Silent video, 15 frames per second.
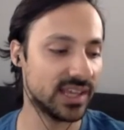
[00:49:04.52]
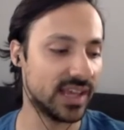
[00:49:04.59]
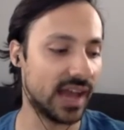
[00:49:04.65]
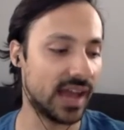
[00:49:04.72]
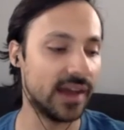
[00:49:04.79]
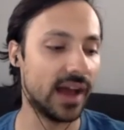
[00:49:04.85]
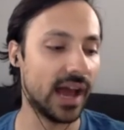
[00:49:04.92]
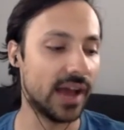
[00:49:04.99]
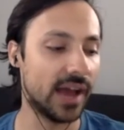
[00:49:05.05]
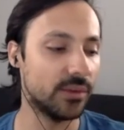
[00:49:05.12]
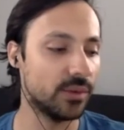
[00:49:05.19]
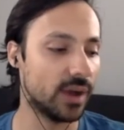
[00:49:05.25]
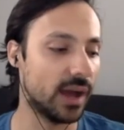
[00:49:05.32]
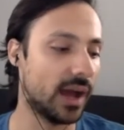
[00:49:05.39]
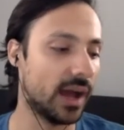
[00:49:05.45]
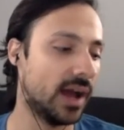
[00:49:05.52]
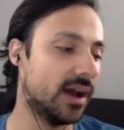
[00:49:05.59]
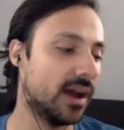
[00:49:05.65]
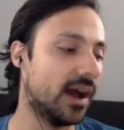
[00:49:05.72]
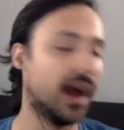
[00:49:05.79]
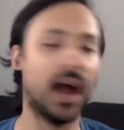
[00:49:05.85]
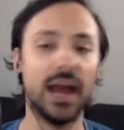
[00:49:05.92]

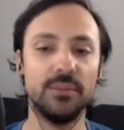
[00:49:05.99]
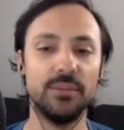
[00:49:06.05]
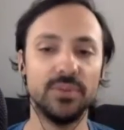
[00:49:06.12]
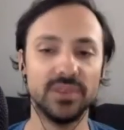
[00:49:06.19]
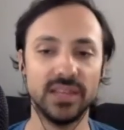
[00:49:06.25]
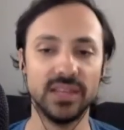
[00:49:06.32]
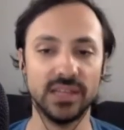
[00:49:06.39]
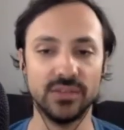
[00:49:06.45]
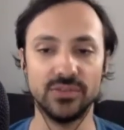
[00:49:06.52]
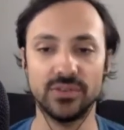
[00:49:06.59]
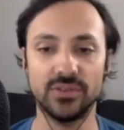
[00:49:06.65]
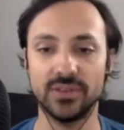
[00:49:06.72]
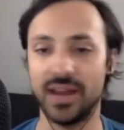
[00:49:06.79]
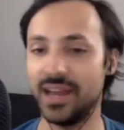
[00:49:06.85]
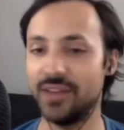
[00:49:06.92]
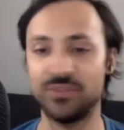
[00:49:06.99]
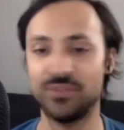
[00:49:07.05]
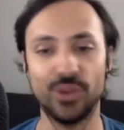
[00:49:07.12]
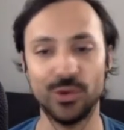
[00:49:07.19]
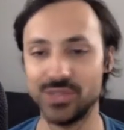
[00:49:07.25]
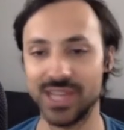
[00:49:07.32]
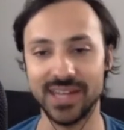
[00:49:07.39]
I believe, I have
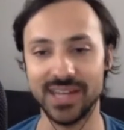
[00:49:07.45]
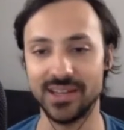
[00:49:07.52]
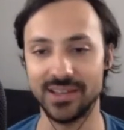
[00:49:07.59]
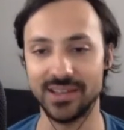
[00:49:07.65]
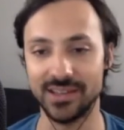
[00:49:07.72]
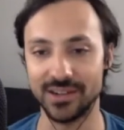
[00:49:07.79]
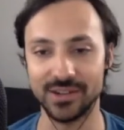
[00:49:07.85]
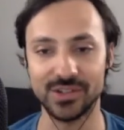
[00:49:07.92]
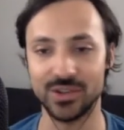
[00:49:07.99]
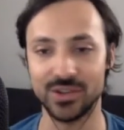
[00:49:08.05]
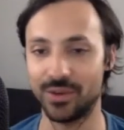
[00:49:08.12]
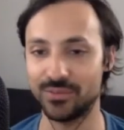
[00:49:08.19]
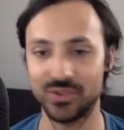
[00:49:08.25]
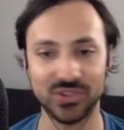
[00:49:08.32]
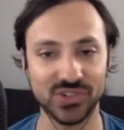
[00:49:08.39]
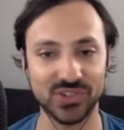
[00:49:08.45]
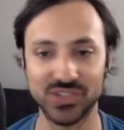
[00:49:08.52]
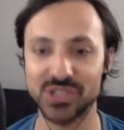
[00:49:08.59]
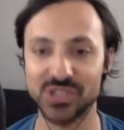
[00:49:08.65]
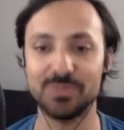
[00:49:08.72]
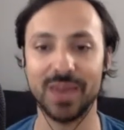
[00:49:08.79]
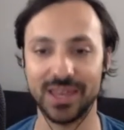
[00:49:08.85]
no data here, so I'm
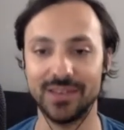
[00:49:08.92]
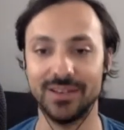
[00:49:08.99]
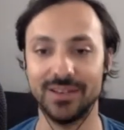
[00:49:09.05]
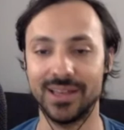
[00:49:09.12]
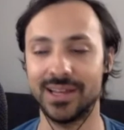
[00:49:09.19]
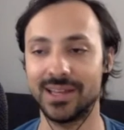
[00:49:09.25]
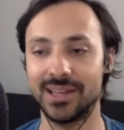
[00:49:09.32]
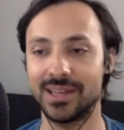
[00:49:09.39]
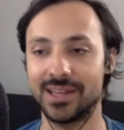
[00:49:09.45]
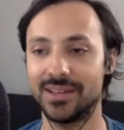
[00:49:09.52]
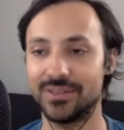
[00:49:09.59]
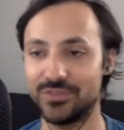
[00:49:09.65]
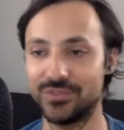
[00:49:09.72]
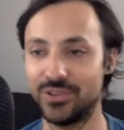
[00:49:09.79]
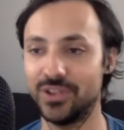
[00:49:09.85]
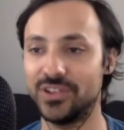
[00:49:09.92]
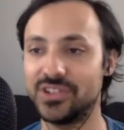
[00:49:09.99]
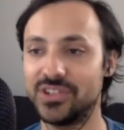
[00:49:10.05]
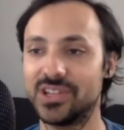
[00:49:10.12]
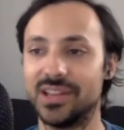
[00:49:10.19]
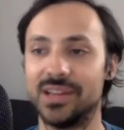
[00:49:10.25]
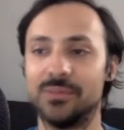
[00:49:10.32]
just speculating, full
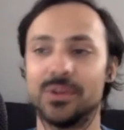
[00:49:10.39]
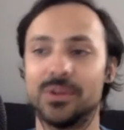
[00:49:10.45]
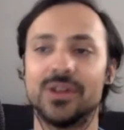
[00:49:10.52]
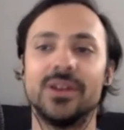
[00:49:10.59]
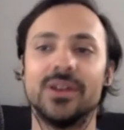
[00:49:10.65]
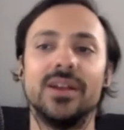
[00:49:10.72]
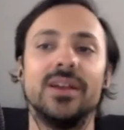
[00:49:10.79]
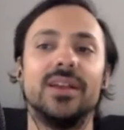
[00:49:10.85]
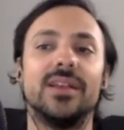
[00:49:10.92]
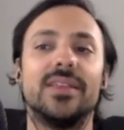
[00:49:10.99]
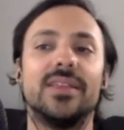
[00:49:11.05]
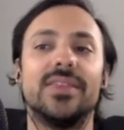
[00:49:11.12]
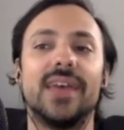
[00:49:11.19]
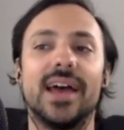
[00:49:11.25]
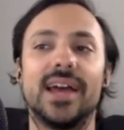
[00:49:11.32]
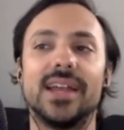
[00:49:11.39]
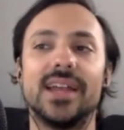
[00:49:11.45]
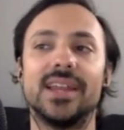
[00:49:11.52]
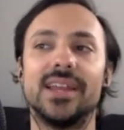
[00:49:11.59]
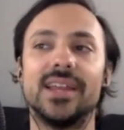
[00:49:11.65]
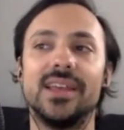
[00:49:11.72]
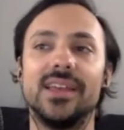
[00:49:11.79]
disclaimer, that
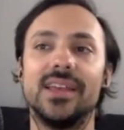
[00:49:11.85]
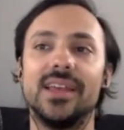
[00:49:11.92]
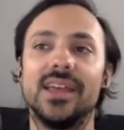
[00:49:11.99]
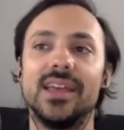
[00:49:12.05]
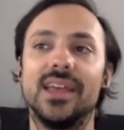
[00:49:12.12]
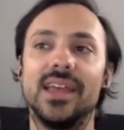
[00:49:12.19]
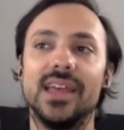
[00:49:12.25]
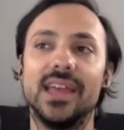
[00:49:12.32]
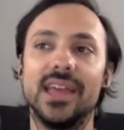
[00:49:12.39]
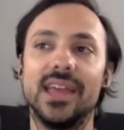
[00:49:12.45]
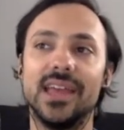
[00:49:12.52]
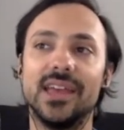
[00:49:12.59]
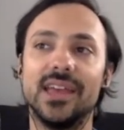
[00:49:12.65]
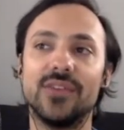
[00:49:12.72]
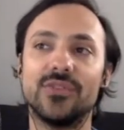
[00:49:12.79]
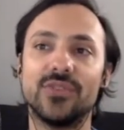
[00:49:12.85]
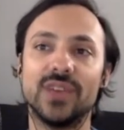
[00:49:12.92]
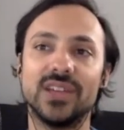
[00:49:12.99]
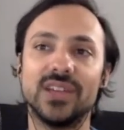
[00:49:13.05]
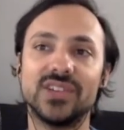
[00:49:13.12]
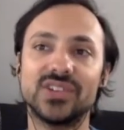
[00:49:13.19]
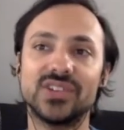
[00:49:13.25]

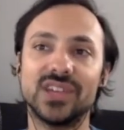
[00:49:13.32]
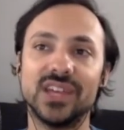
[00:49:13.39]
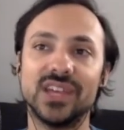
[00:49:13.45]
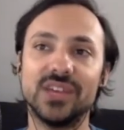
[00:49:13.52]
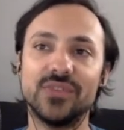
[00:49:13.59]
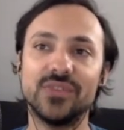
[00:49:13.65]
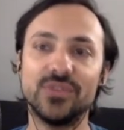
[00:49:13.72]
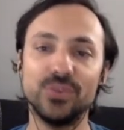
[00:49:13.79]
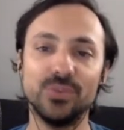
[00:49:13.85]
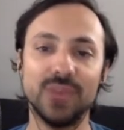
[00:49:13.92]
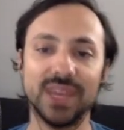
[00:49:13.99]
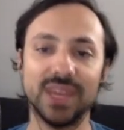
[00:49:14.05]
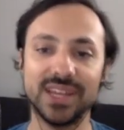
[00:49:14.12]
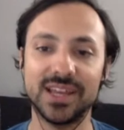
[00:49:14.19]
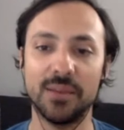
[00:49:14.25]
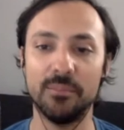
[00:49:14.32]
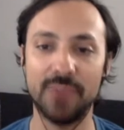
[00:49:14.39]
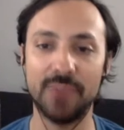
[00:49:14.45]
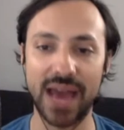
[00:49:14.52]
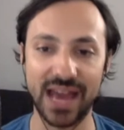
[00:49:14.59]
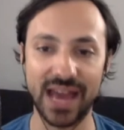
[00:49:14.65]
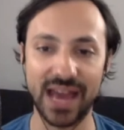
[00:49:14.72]
if you made
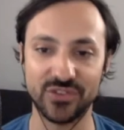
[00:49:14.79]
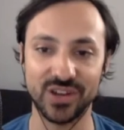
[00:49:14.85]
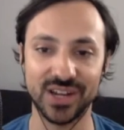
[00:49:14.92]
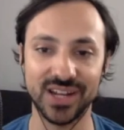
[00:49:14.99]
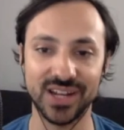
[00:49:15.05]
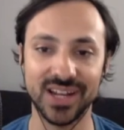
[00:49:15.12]
compassion